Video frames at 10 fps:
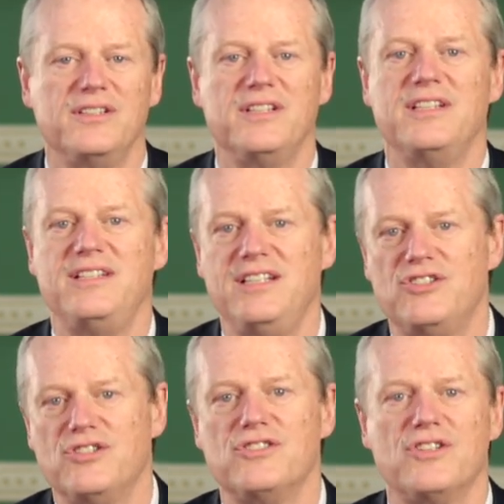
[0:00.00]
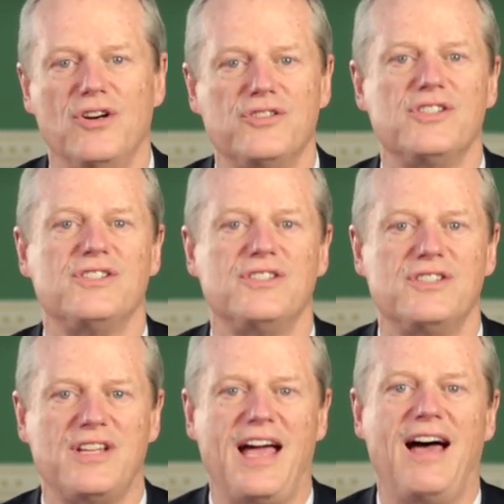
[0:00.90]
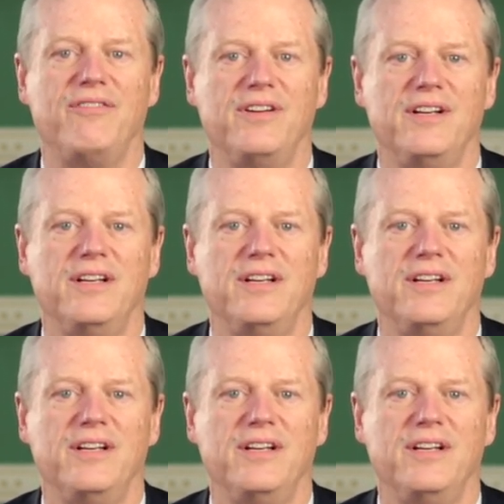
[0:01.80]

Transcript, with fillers: to the teachers, coaches, and staff